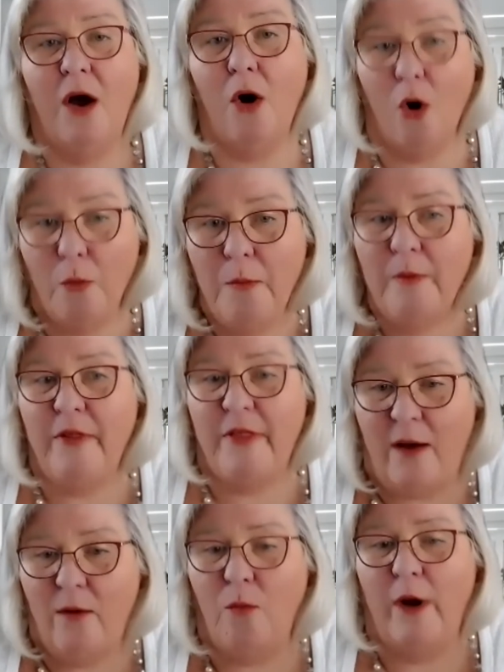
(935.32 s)
hope
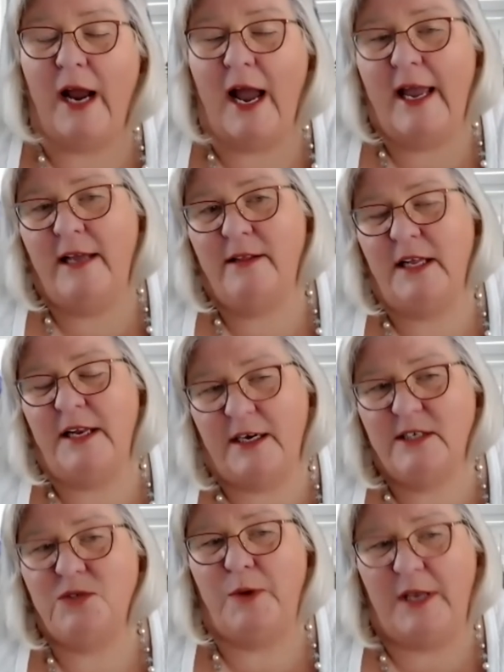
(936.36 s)
that the
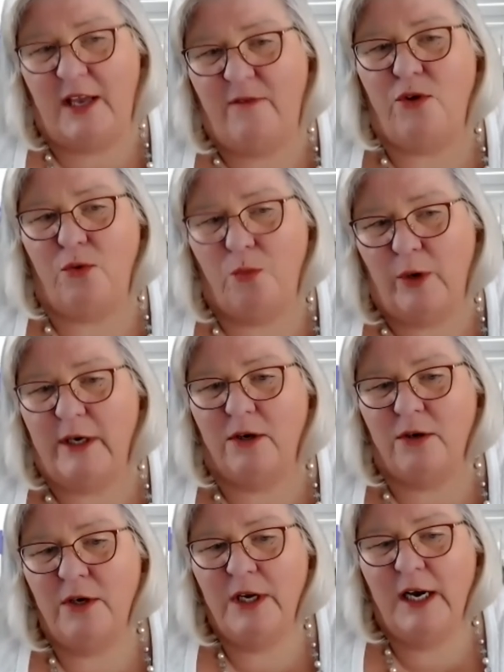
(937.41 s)
nuggets we give you
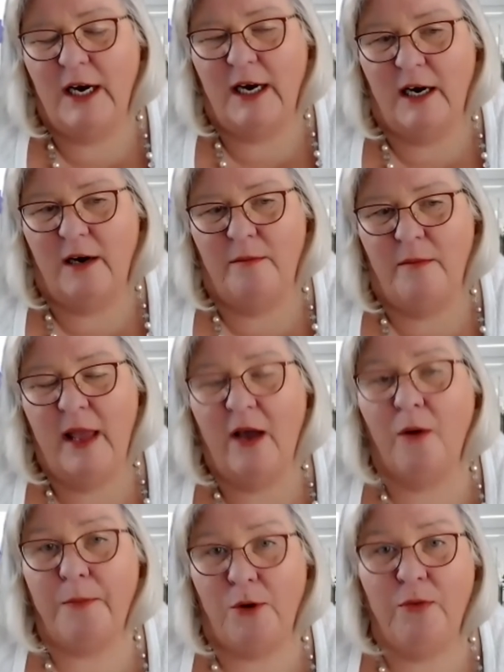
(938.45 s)
will
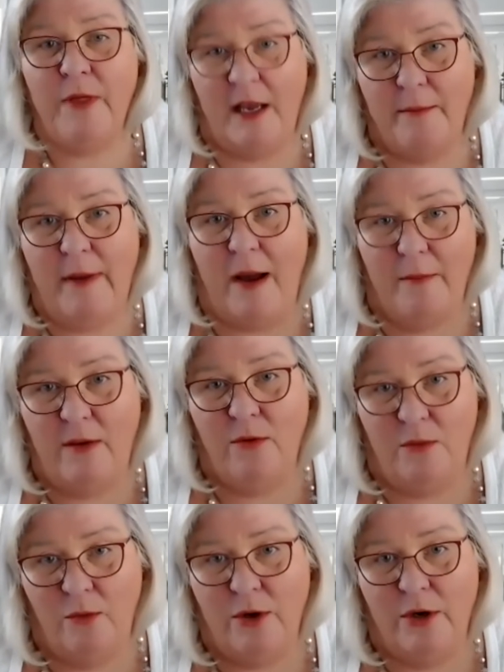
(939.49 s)
help you think about me
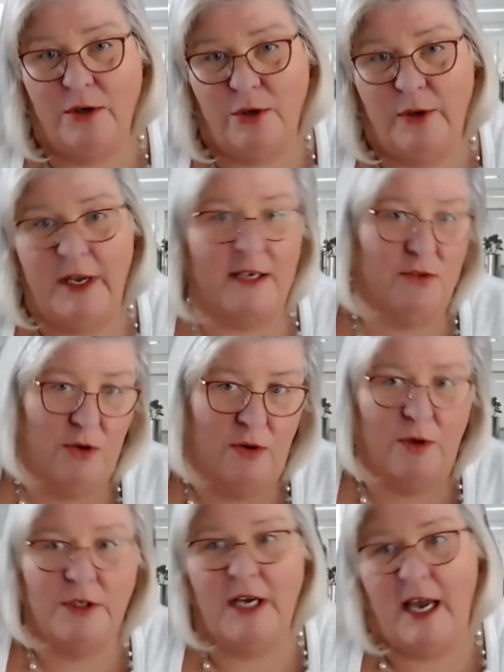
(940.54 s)
when we're doing escrow
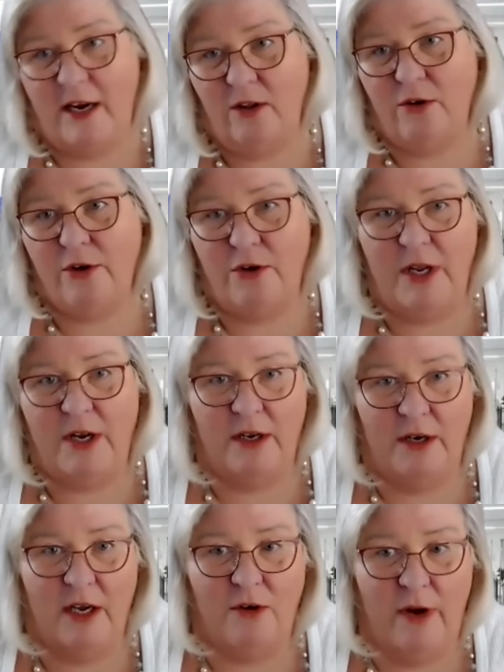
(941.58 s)
or title, or you need
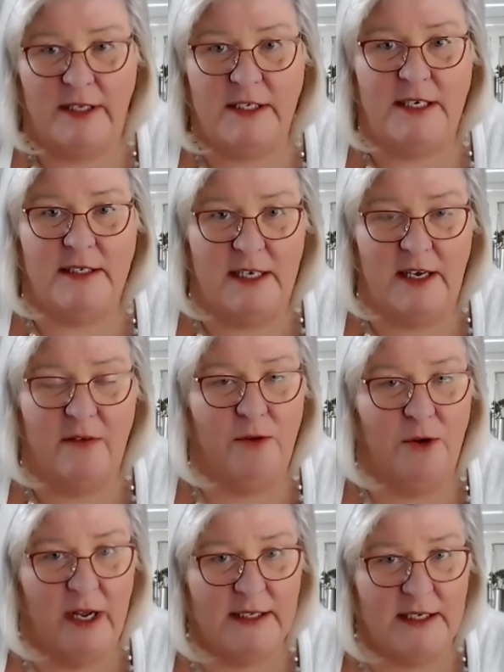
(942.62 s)
a great TC if
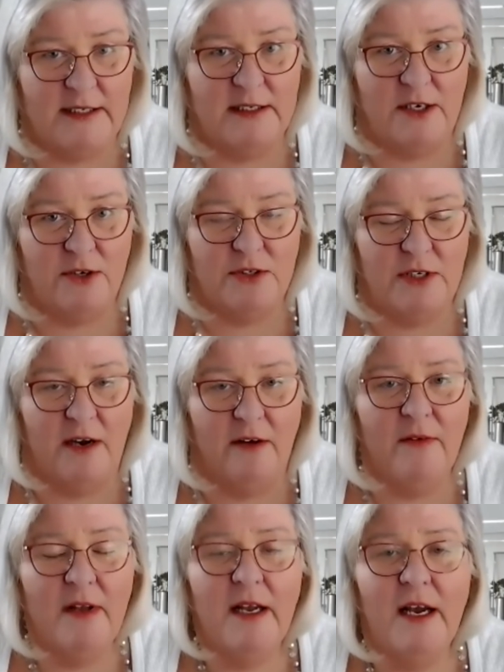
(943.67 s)
you're not a TC yourself.